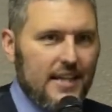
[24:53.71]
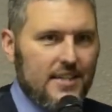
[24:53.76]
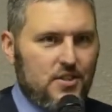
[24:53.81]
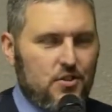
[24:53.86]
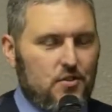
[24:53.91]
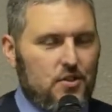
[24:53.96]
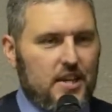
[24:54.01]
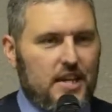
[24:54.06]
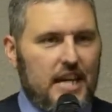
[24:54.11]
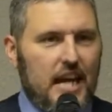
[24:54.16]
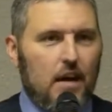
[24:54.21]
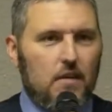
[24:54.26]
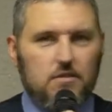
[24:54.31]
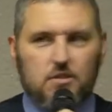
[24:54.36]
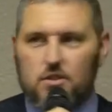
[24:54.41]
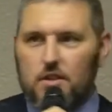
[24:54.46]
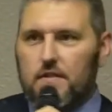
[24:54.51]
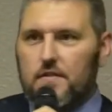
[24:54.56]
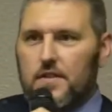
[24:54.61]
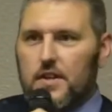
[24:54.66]
Is there the
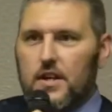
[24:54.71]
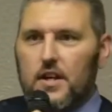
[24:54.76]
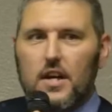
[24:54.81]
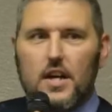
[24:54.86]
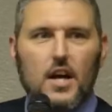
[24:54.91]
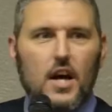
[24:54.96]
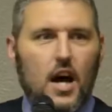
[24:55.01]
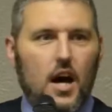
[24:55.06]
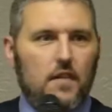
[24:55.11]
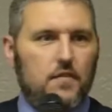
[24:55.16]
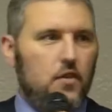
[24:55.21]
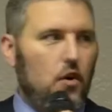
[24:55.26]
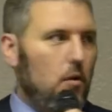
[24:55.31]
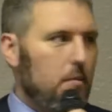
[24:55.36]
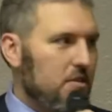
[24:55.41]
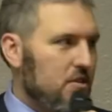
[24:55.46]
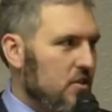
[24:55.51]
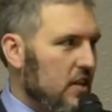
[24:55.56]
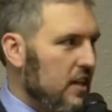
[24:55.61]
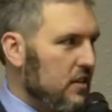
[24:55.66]
council of the of the
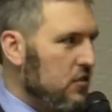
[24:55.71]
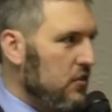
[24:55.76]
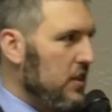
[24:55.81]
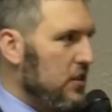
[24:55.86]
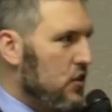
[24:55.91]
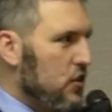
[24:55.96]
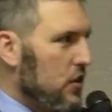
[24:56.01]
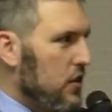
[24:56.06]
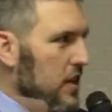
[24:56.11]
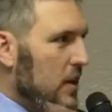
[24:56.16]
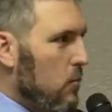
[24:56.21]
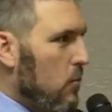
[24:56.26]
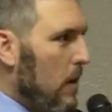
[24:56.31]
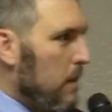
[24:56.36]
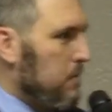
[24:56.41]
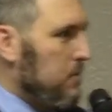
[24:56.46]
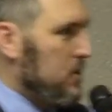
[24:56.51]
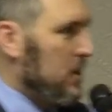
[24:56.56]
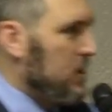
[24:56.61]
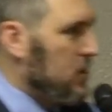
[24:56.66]
homosexual that that
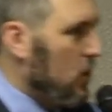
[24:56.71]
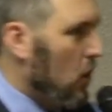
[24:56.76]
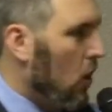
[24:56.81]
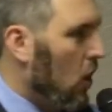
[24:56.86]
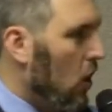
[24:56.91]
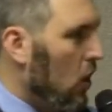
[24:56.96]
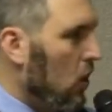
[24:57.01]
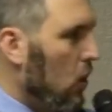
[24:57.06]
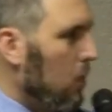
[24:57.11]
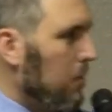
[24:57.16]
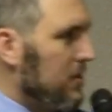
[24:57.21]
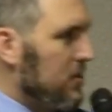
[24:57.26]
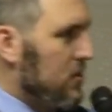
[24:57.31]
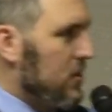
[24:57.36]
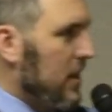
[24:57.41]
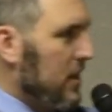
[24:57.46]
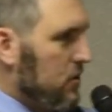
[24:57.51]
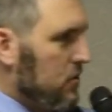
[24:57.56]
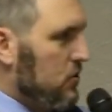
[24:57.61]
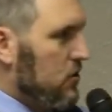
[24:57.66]
represents all
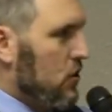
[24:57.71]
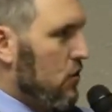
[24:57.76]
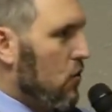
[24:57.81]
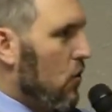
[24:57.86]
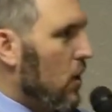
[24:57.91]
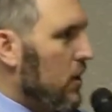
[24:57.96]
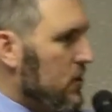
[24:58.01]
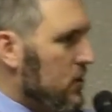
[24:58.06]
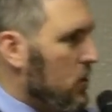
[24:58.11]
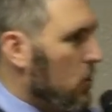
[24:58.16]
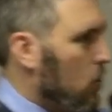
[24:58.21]
homosexuals across